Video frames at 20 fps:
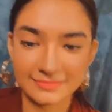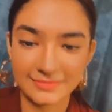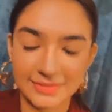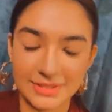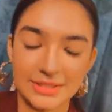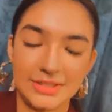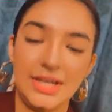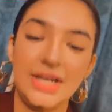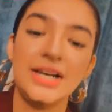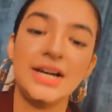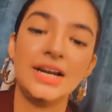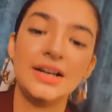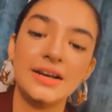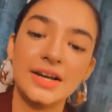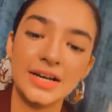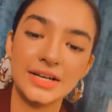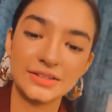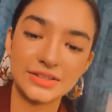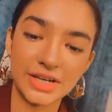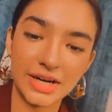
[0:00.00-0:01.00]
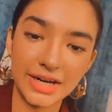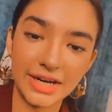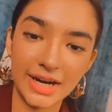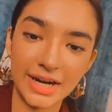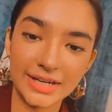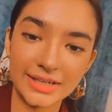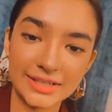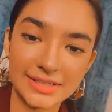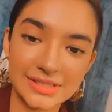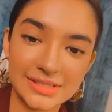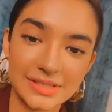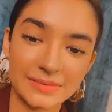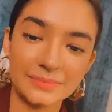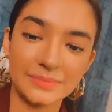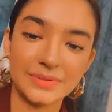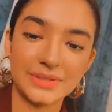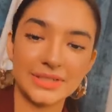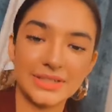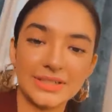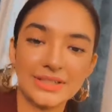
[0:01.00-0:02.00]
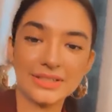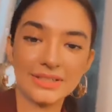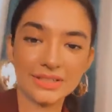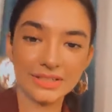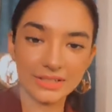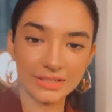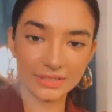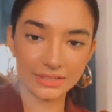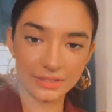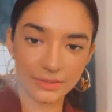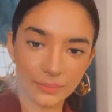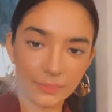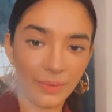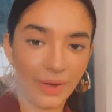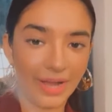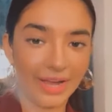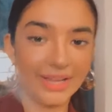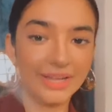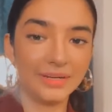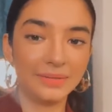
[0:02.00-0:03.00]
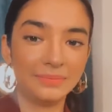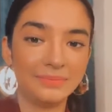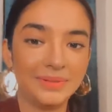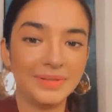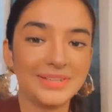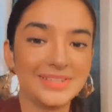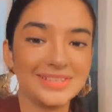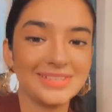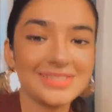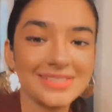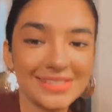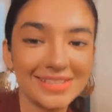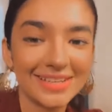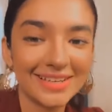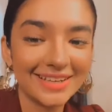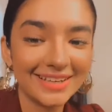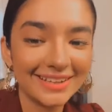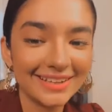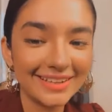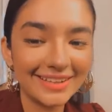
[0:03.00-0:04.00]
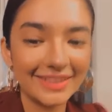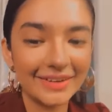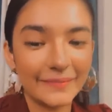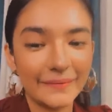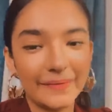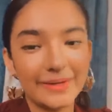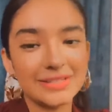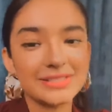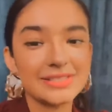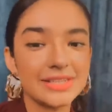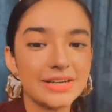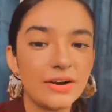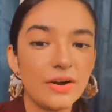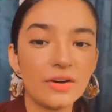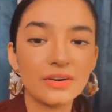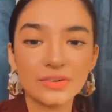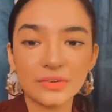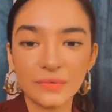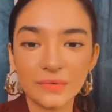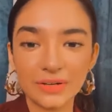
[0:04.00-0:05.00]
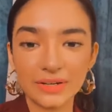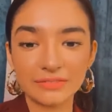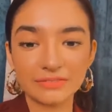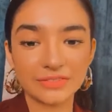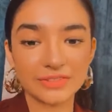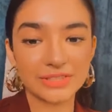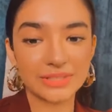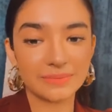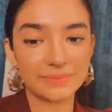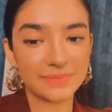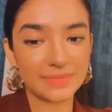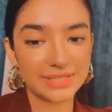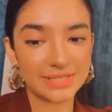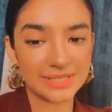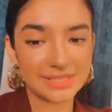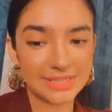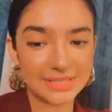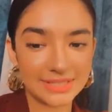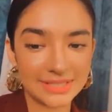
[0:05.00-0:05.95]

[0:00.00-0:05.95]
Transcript: I'll try adding somebody in a while because the requests are not going for some reason.